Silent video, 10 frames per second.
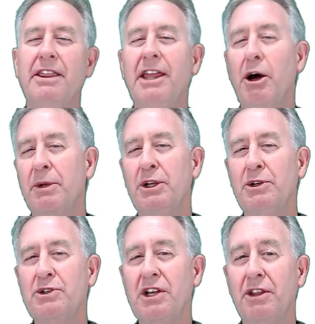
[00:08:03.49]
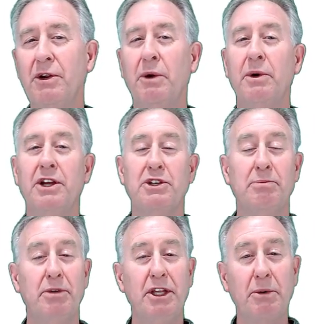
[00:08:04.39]
Now I'm going to use the other
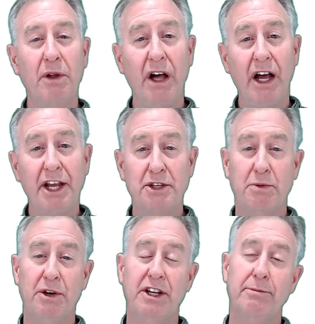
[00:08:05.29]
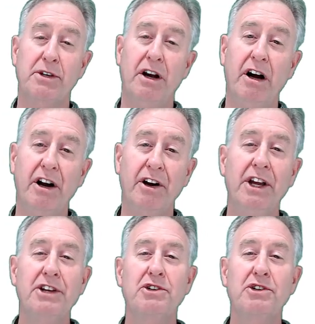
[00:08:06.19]
equation, P equal I squared times R.